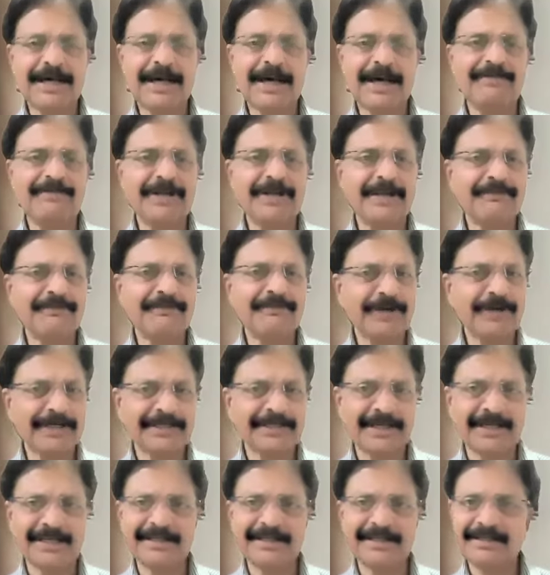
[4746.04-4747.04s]
If they have an
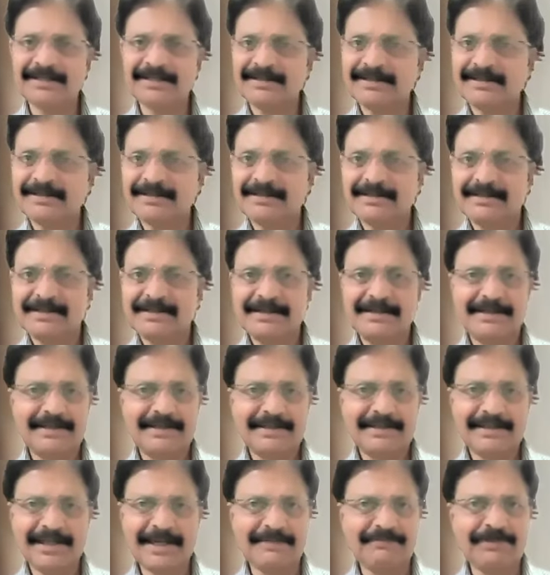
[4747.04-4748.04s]
effect, then
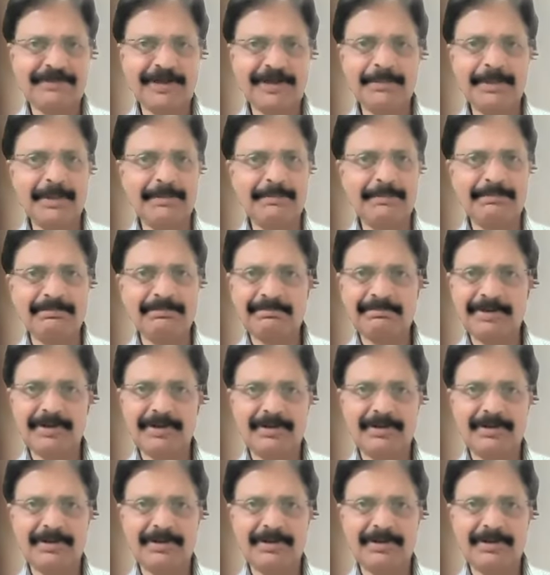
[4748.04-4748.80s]
there will be,